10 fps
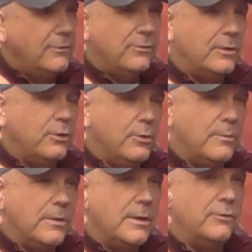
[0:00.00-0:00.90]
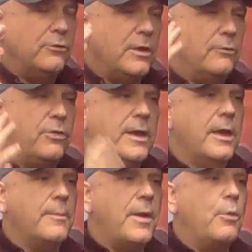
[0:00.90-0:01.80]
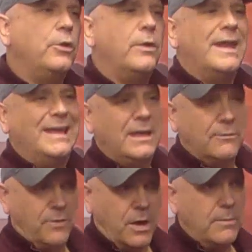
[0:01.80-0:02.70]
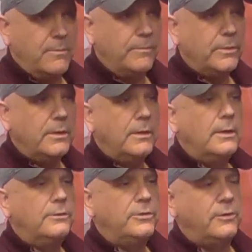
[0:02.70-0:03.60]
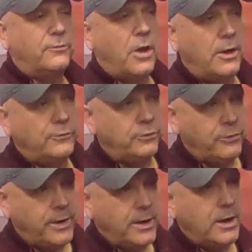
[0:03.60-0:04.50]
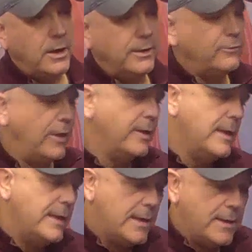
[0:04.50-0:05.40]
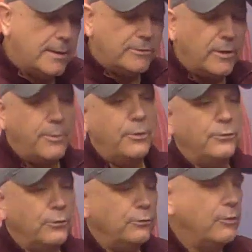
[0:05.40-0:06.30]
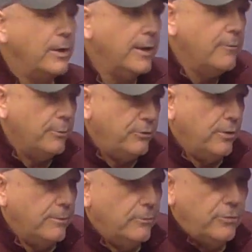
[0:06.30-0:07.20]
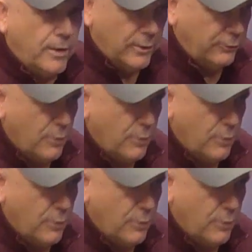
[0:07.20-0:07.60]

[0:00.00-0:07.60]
I said, you, instead of thinking about what you've got to give up, instead of concentrating on, it's like, it's like a person who's trying to give up c- cigarette